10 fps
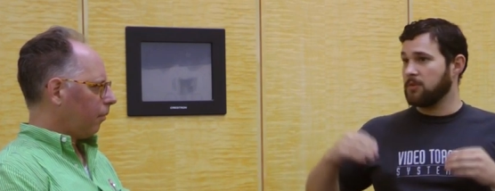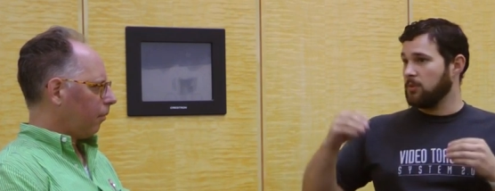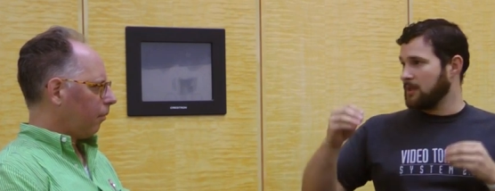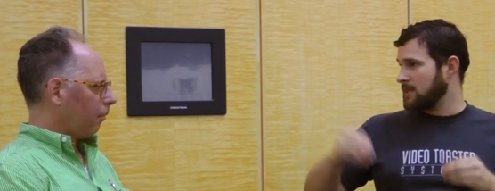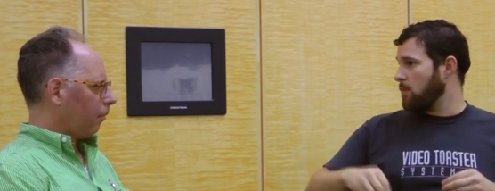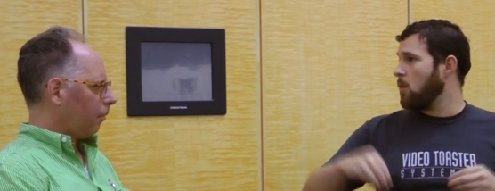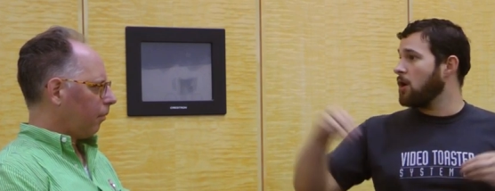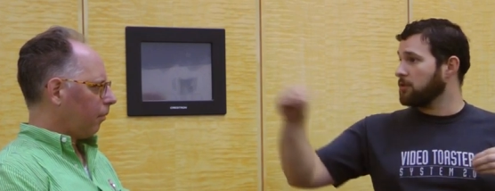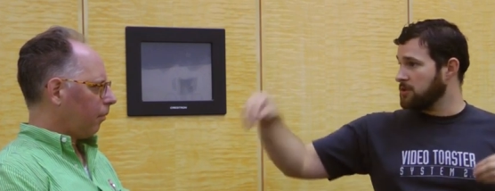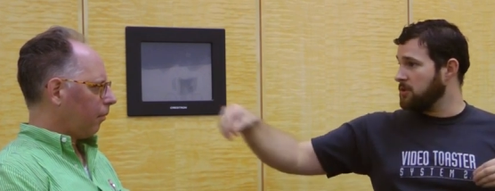Speaker 1: through, let's say,
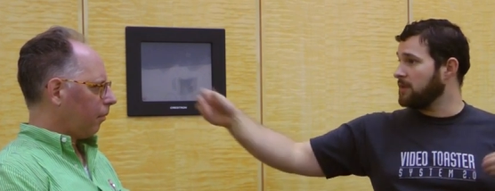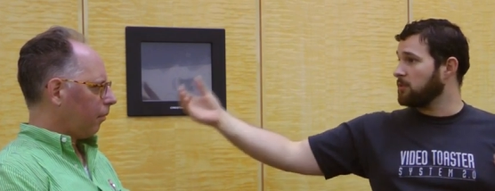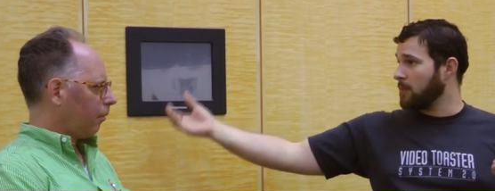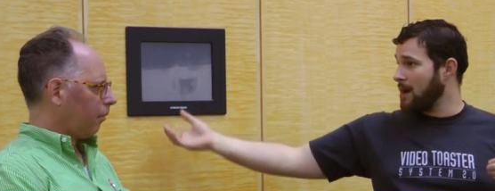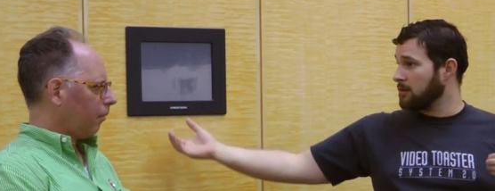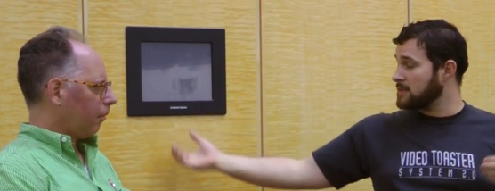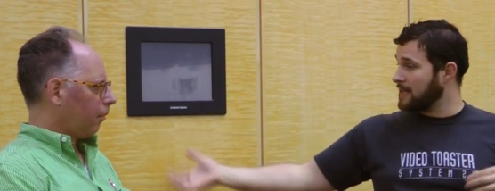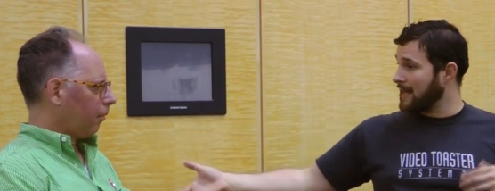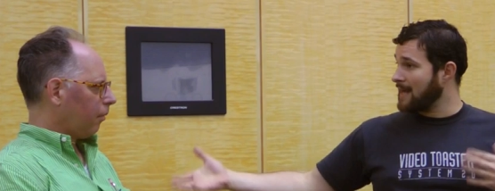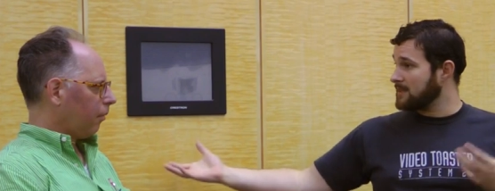1 or 2 different routers
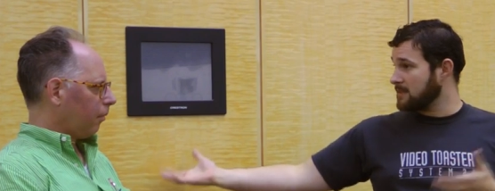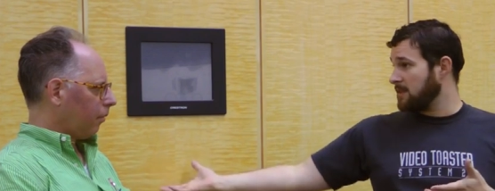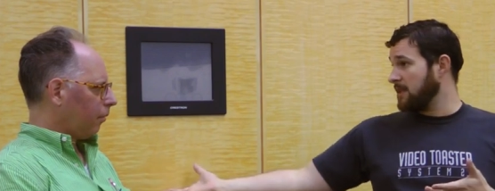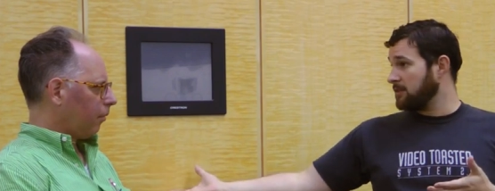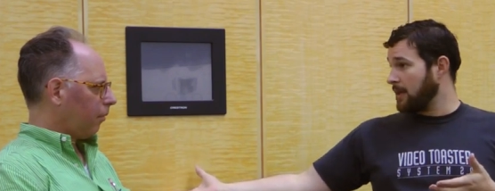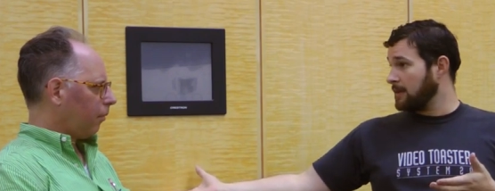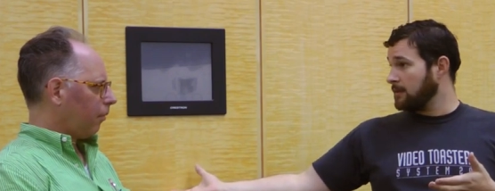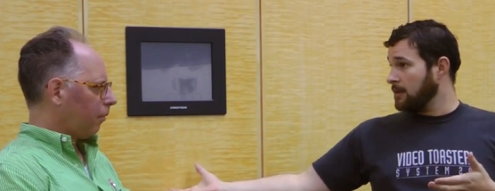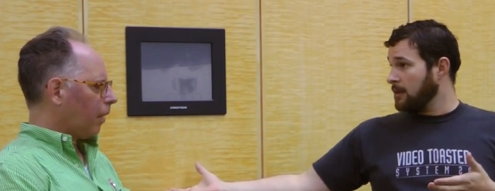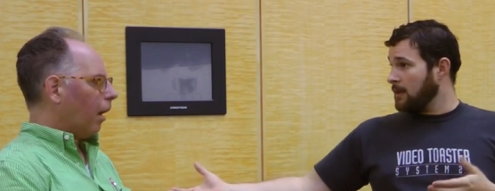to get access to the internet.
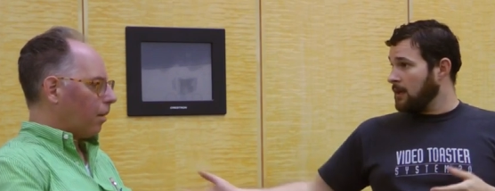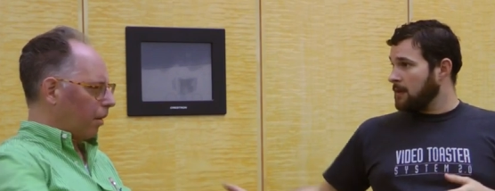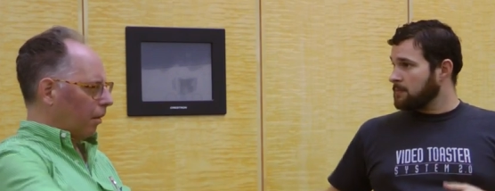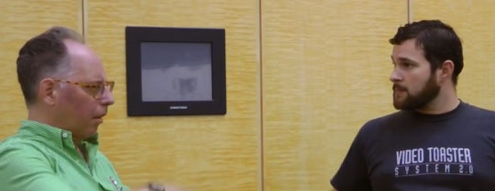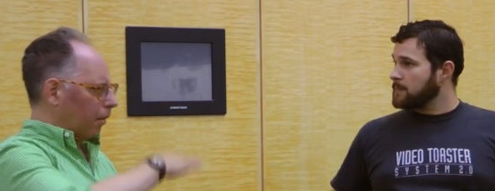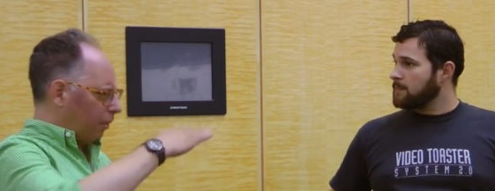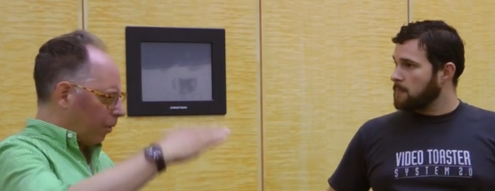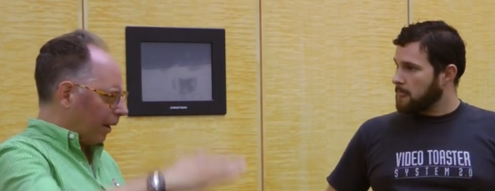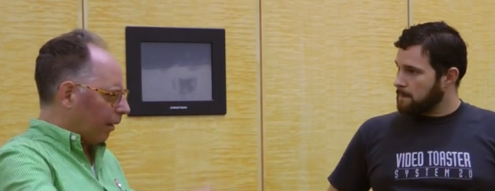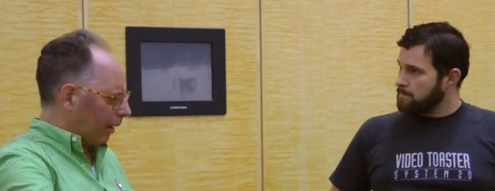
Speaker 2: So you're
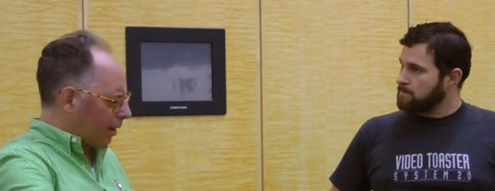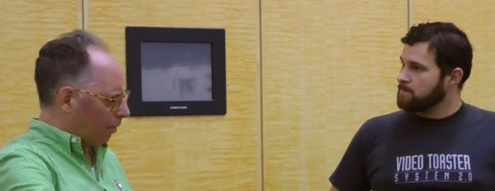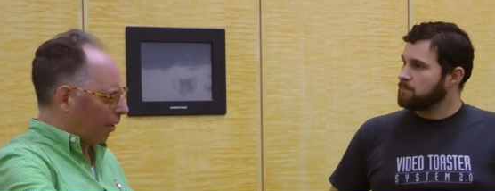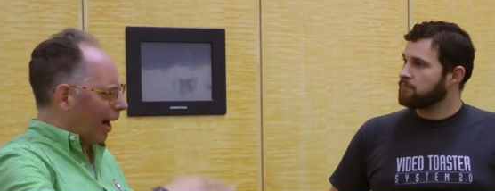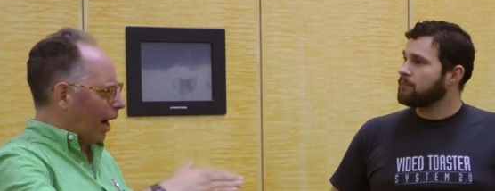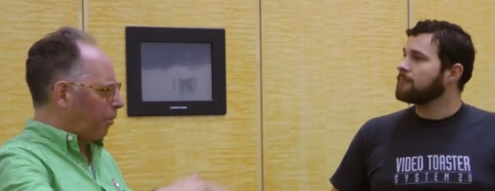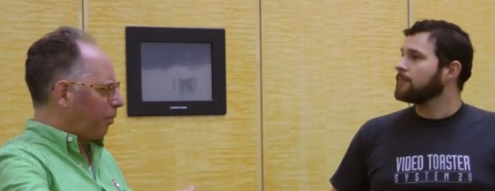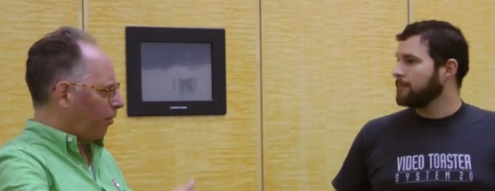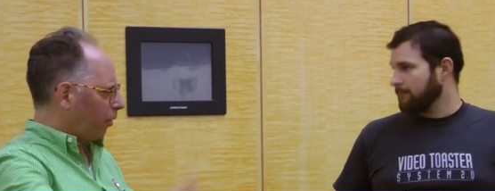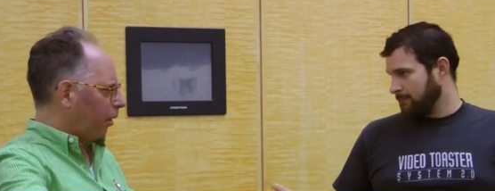doing like several
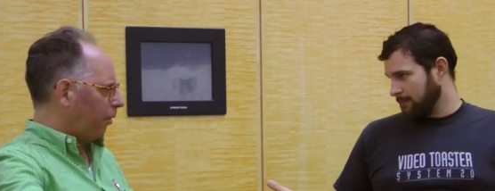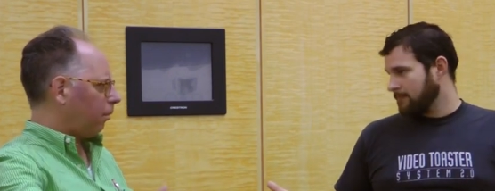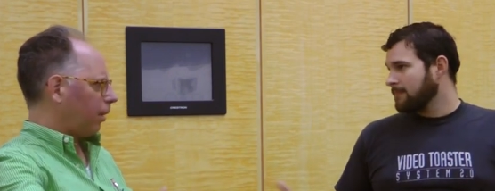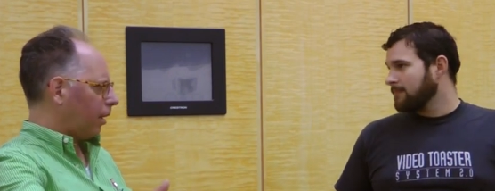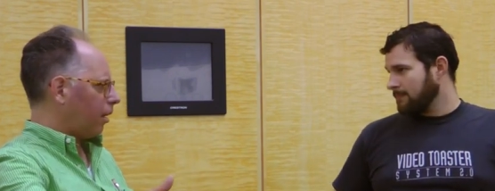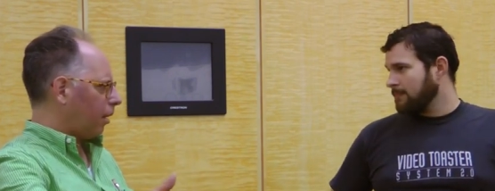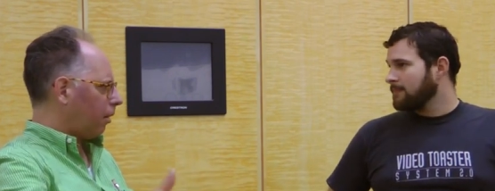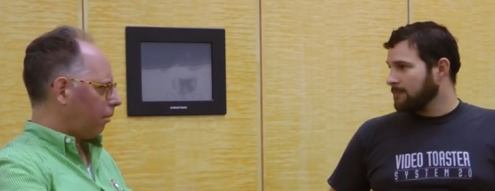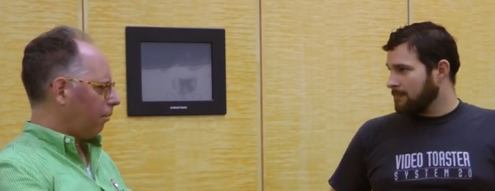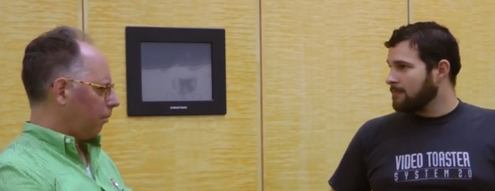hops before you get to
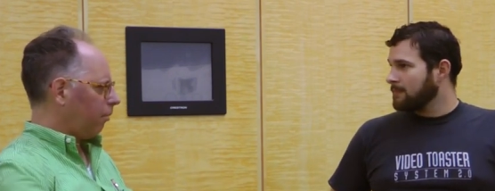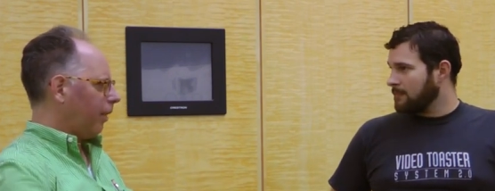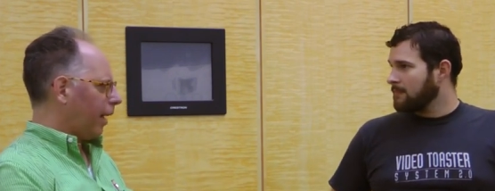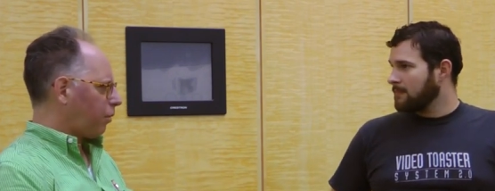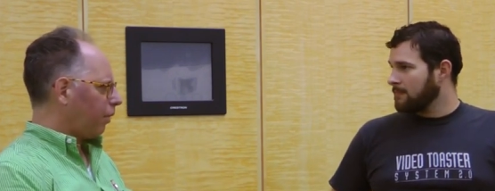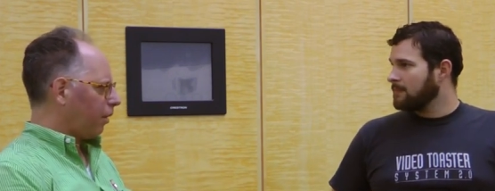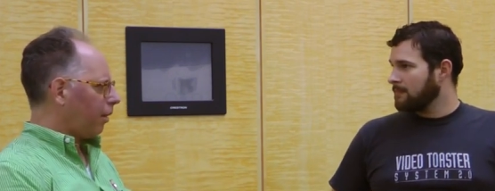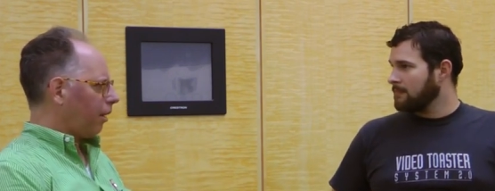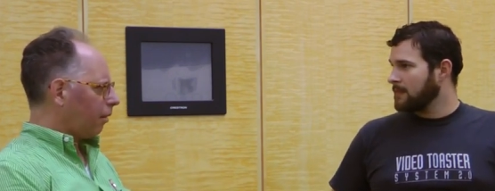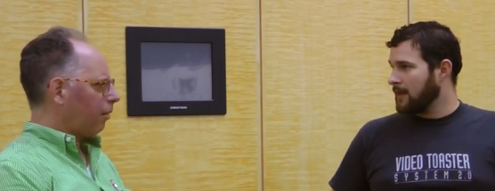the actual
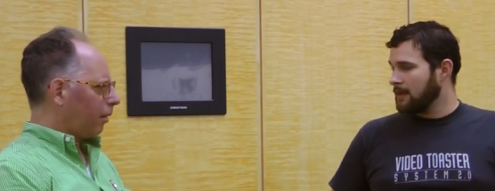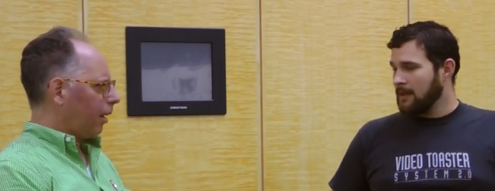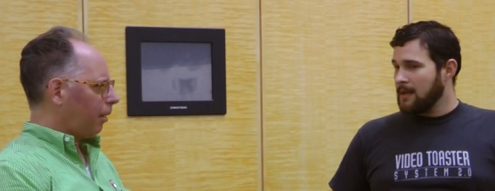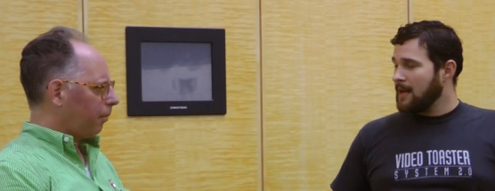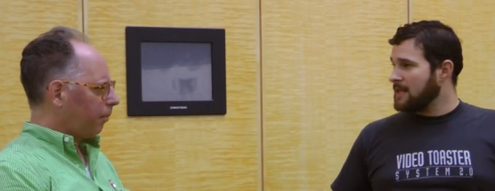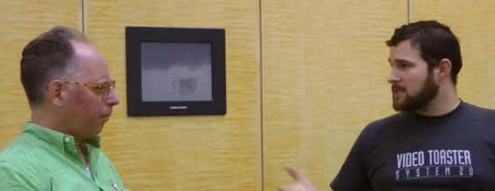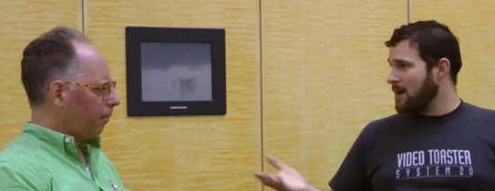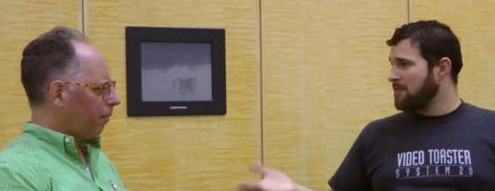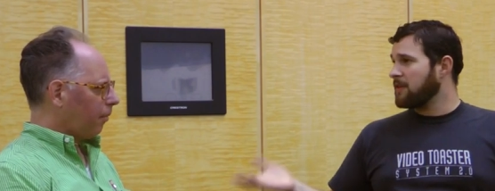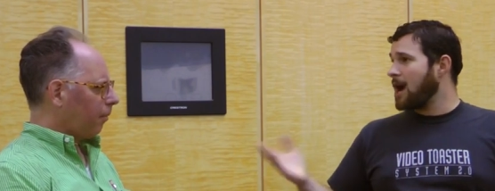internet.
Speaker 1: And
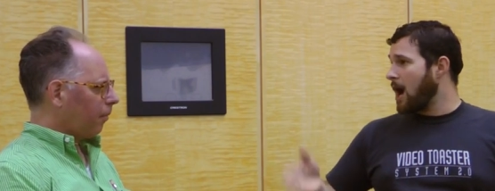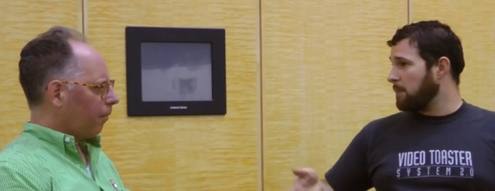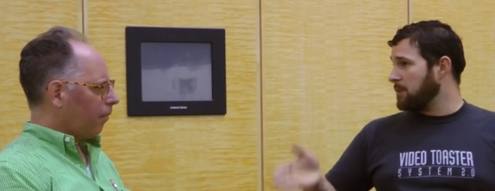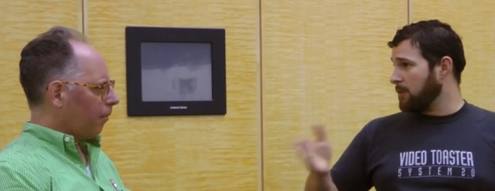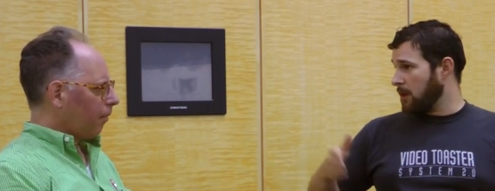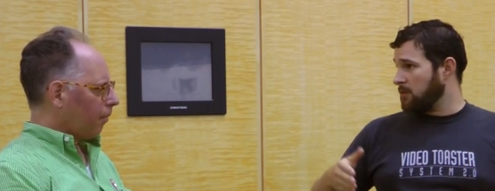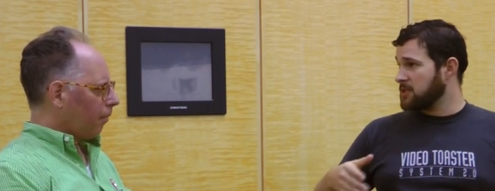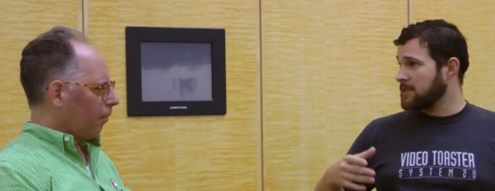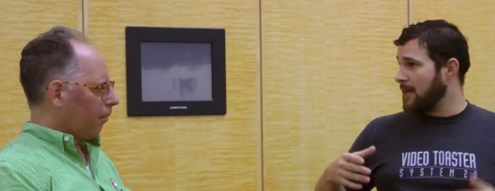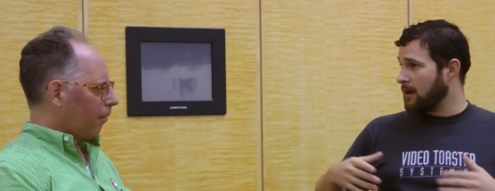so every hop you go,
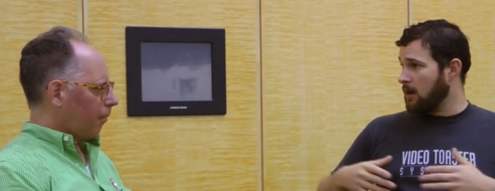just like